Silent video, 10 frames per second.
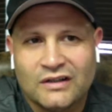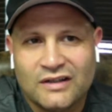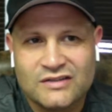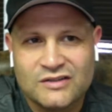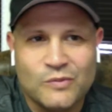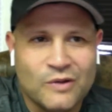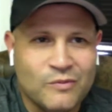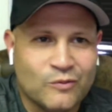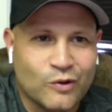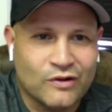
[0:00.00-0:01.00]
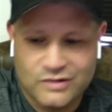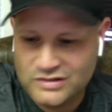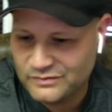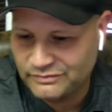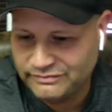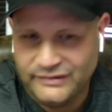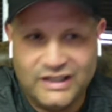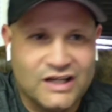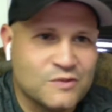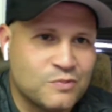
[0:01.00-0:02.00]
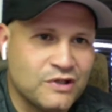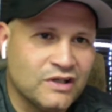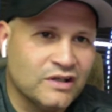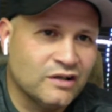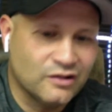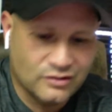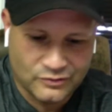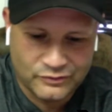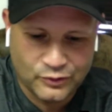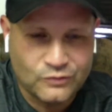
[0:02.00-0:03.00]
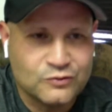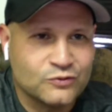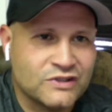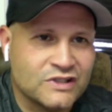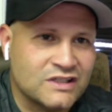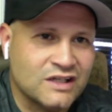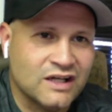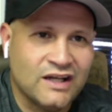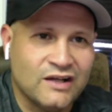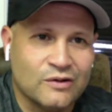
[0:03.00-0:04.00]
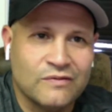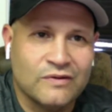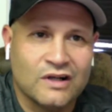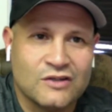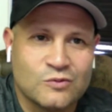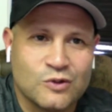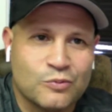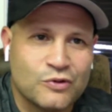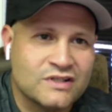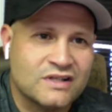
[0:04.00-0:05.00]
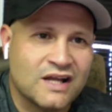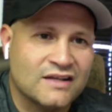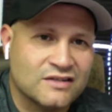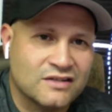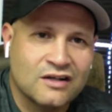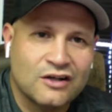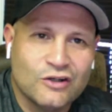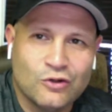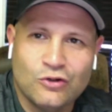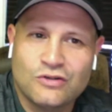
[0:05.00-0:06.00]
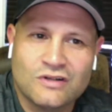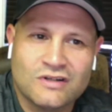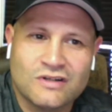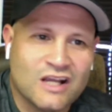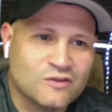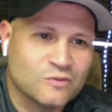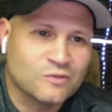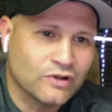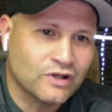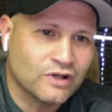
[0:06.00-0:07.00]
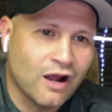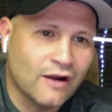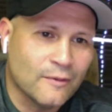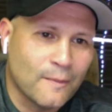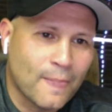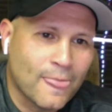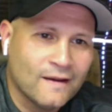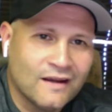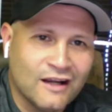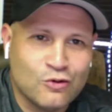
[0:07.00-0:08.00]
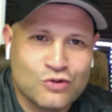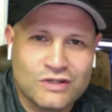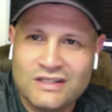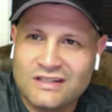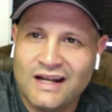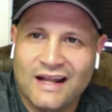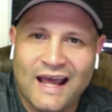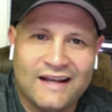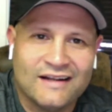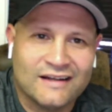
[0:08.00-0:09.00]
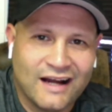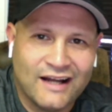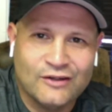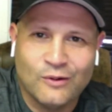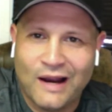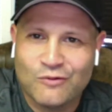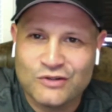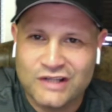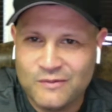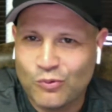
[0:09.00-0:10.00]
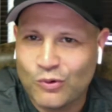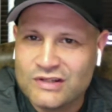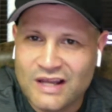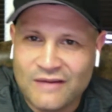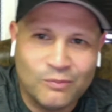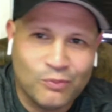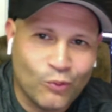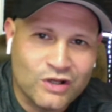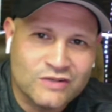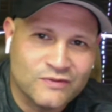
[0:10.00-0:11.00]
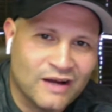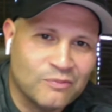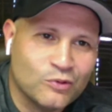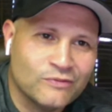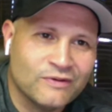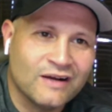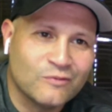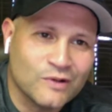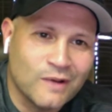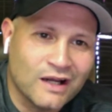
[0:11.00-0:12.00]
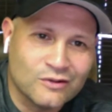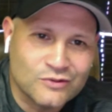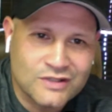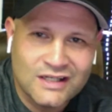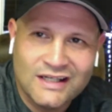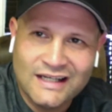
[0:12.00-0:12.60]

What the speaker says: his commitment, whether it's ESPN or Field of 68 or even us, when you put his stats, you're using the stats from North Carolina. And you see State added a guy who averaged 8.7 points, 5.5 rebounds.